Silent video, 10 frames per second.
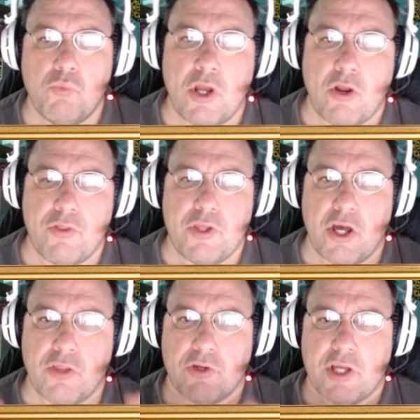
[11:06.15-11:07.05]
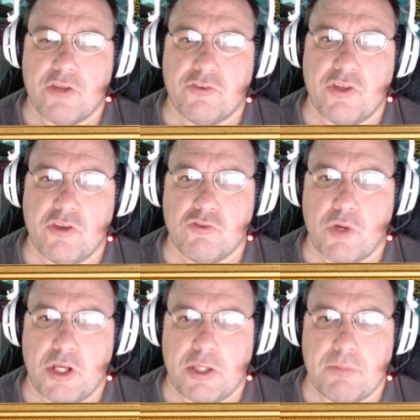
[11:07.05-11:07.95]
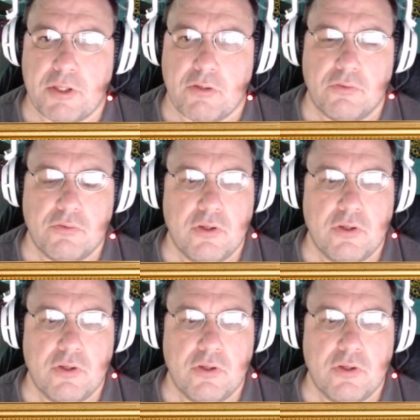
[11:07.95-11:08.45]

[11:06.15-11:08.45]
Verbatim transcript: way or the other. kind of stays right in the middle.